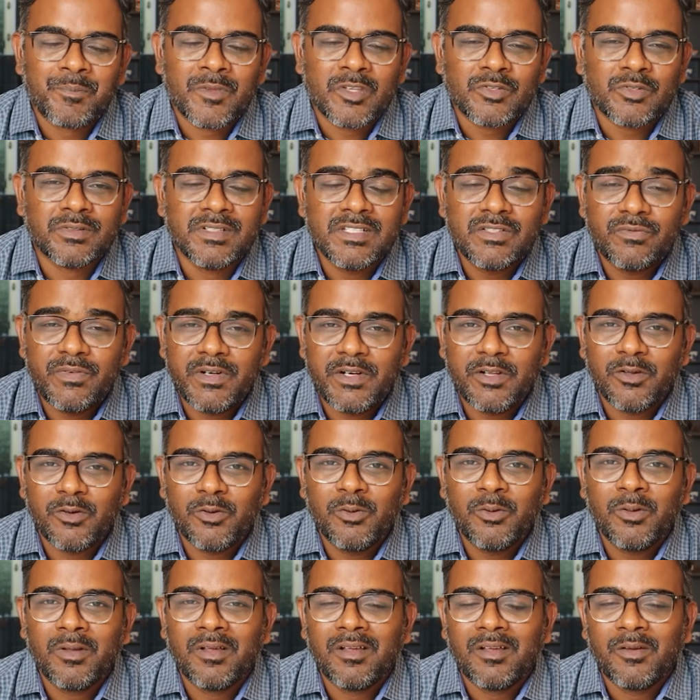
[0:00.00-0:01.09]
So in this
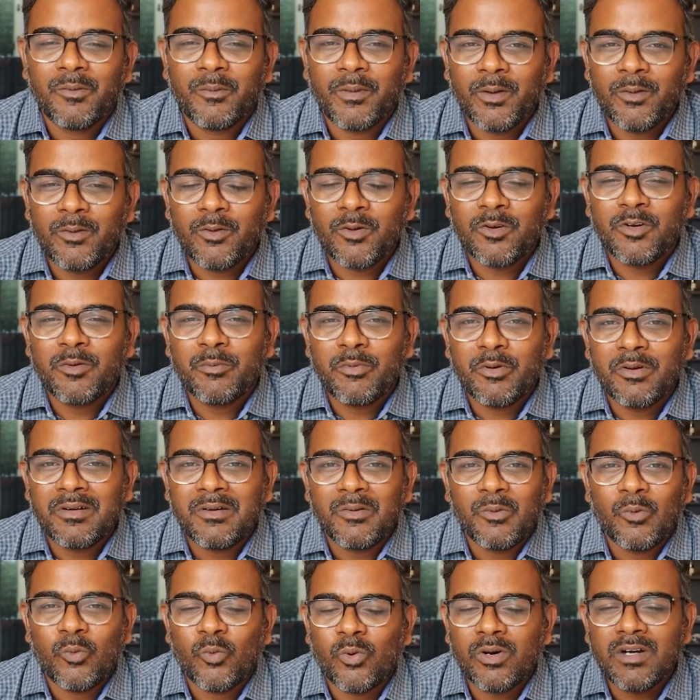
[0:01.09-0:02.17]
video, we're going to talk
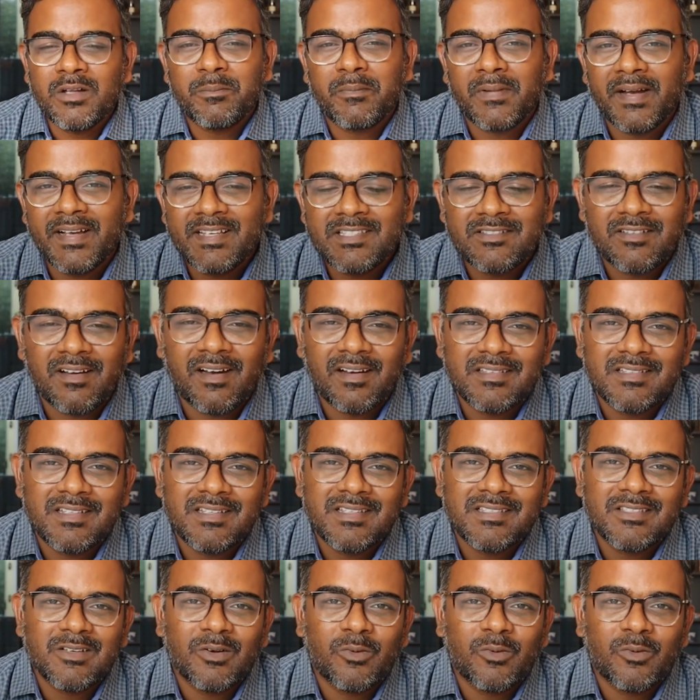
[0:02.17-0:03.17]
about what are my strategies,